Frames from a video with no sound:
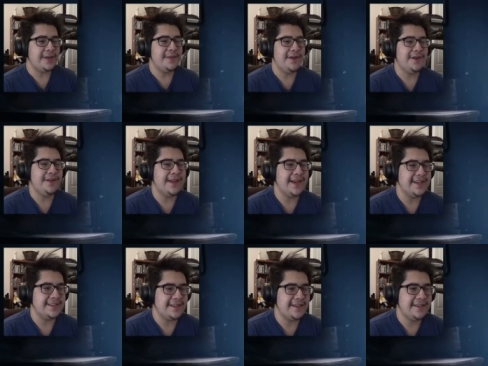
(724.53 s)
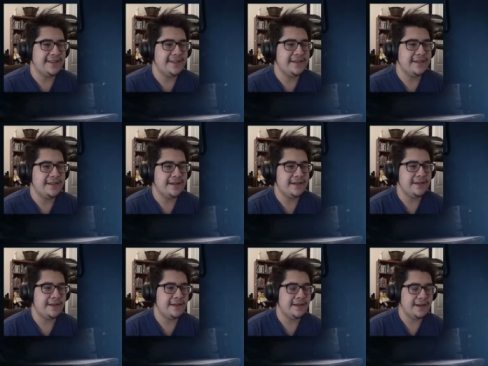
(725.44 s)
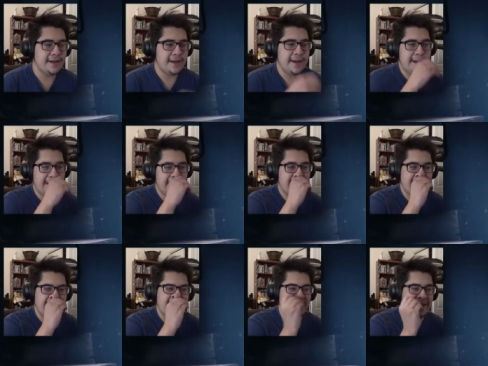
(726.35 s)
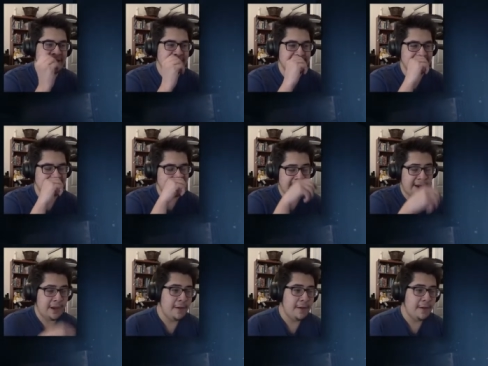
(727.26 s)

be all nice, huh? And here he is, just like,